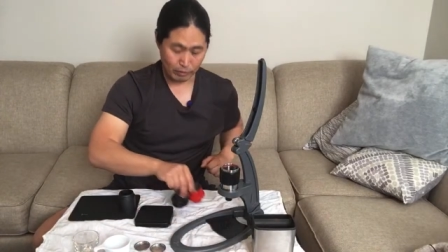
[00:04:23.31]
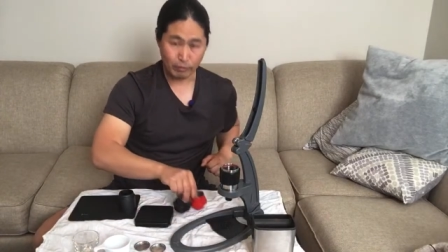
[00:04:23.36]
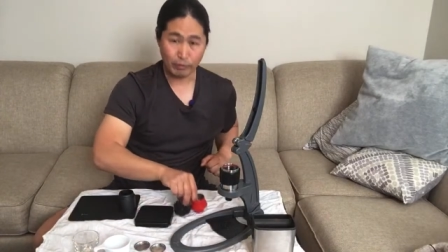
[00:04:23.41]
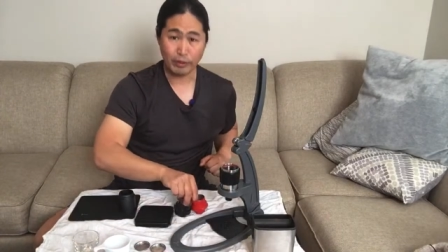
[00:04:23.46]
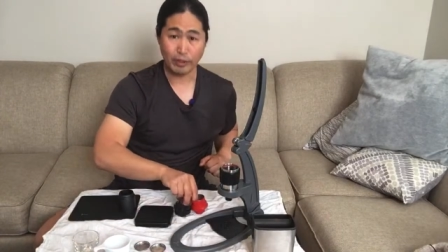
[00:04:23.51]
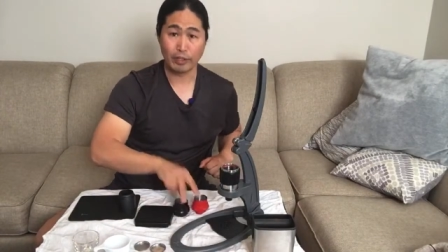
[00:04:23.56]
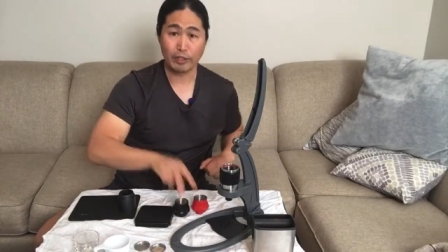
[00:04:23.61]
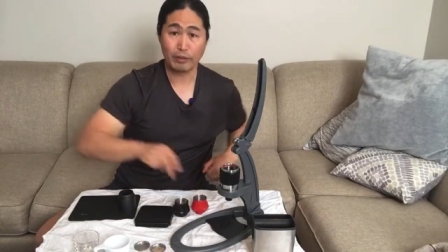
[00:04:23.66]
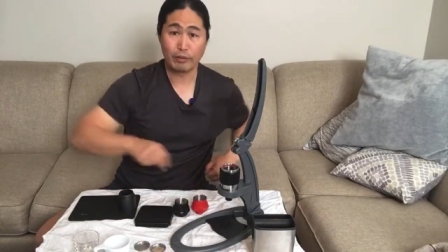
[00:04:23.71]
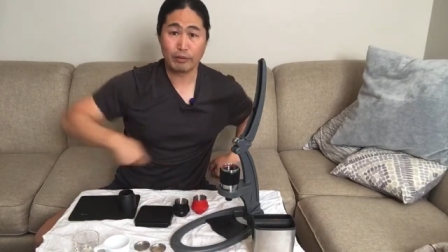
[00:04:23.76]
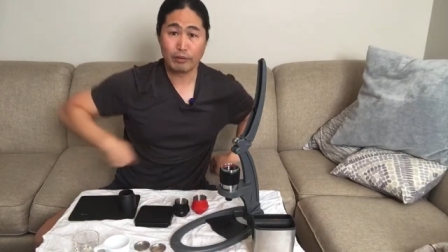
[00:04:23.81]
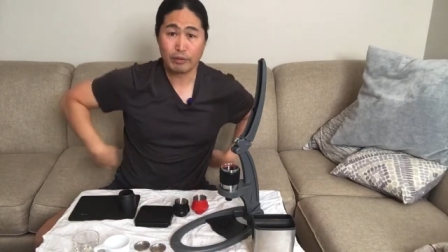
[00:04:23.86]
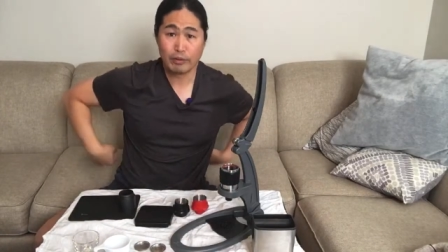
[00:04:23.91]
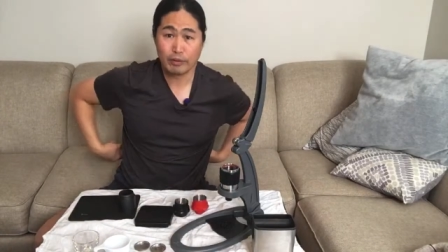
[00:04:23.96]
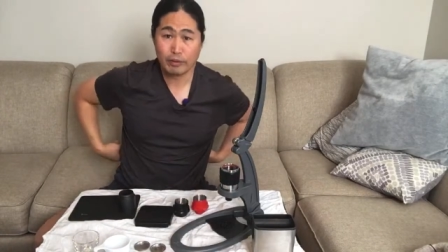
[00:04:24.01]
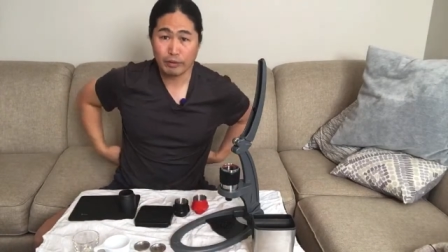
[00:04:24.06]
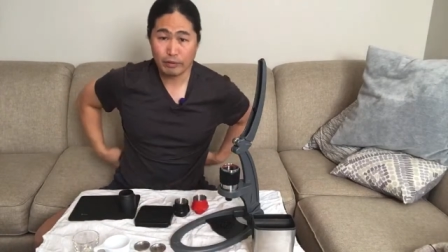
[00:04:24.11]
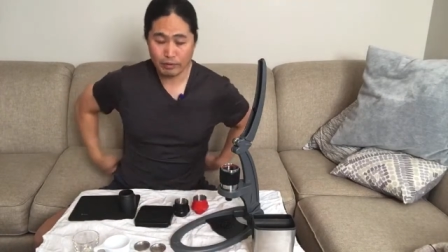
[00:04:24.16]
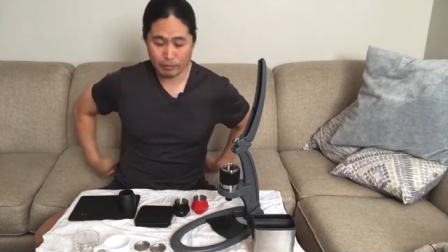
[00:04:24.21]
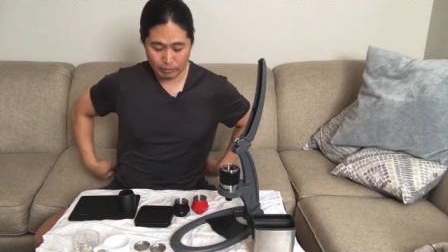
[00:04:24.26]
okay?
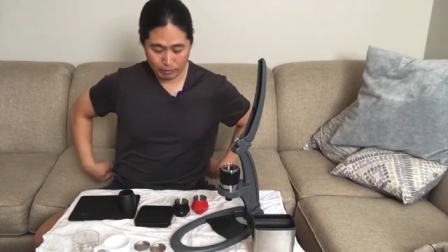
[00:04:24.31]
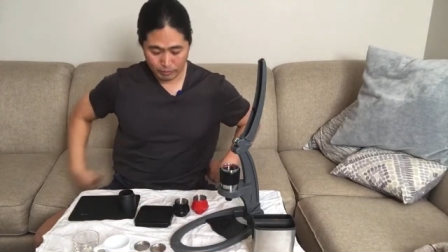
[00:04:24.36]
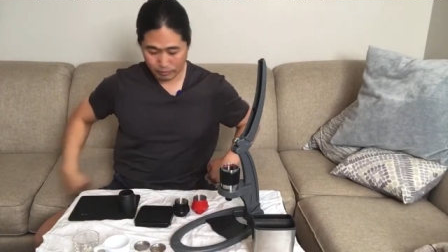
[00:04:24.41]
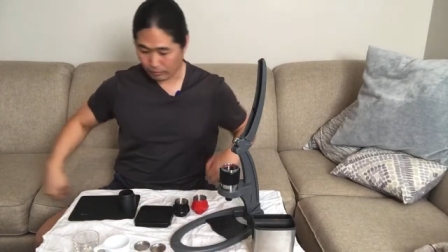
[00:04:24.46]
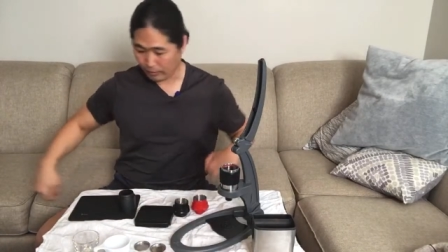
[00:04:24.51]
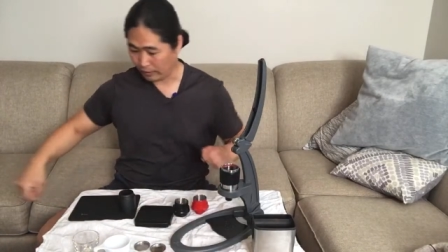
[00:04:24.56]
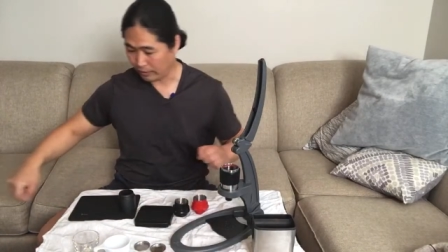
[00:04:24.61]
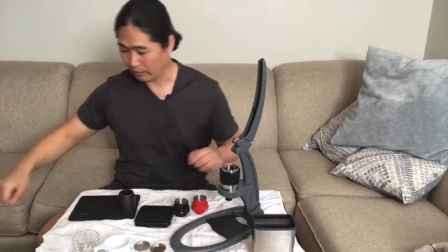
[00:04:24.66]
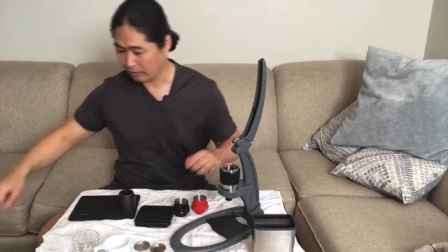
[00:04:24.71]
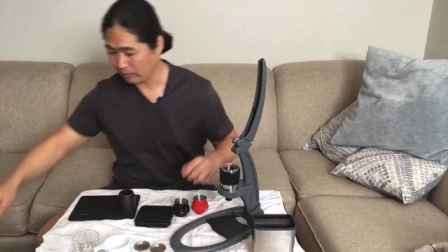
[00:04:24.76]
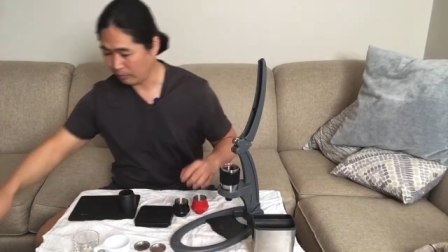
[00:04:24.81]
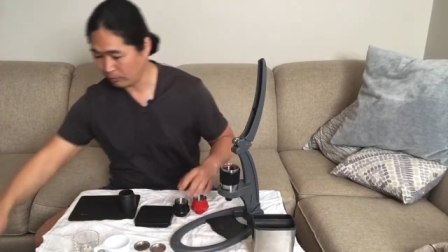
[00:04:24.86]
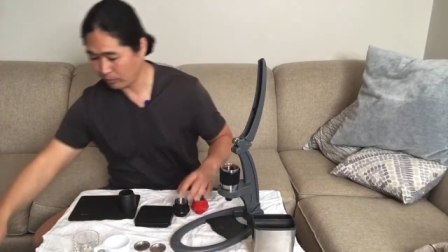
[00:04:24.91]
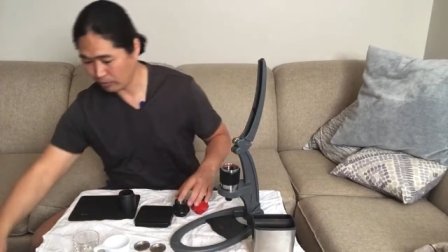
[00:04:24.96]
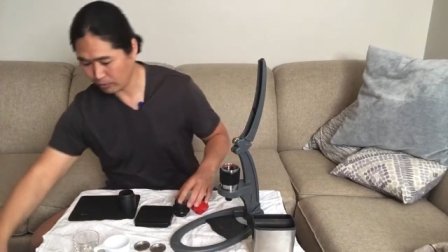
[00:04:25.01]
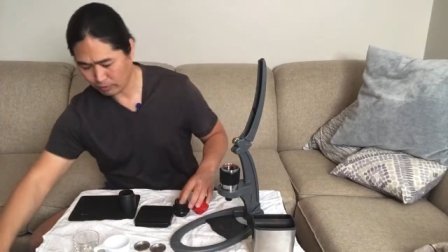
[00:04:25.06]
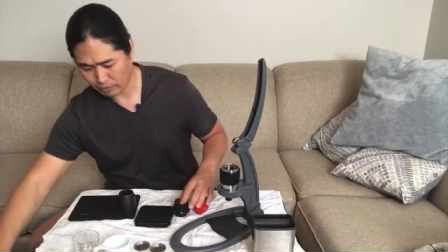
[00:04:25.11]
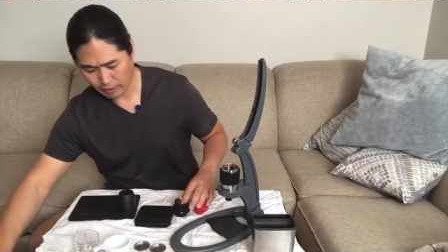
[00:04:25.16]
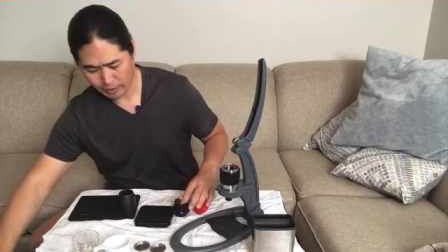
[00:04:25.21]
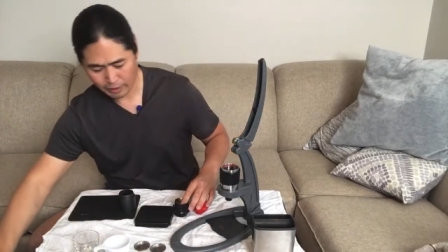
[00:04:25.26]
All right, I'm
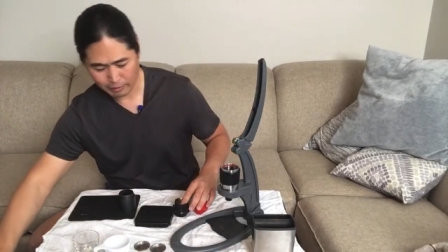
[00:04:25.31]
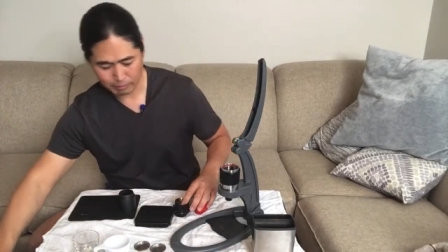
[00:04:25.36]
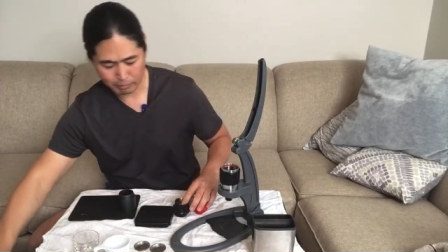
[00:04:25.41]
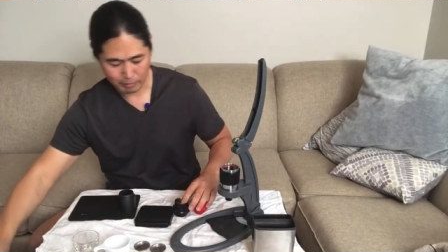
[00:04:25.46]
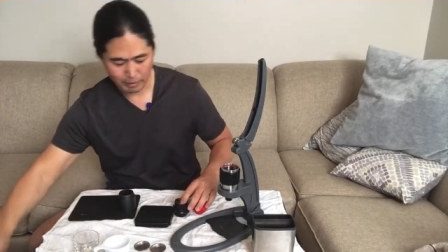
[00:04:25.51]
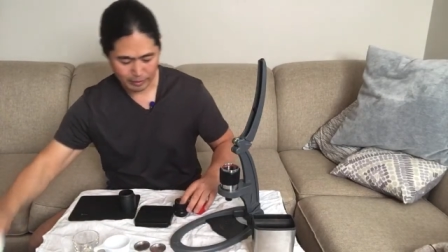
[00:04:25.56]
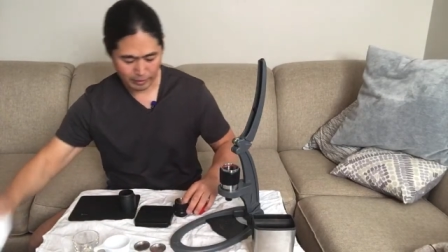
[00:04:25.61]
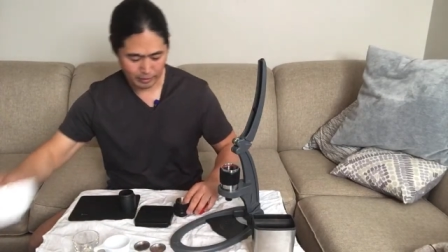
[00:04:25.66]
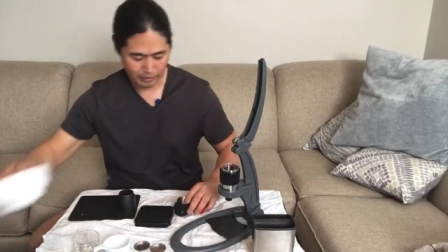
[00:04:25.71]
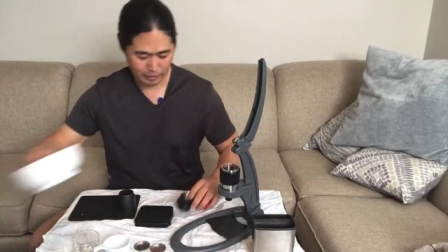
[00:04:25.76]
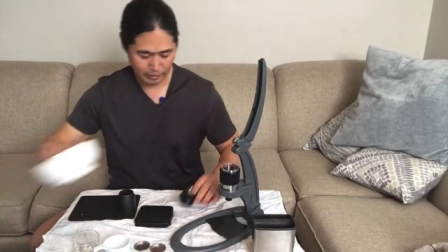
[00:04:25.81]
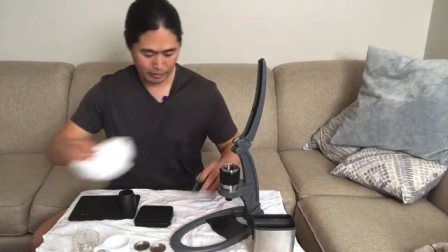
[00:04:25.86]
just have my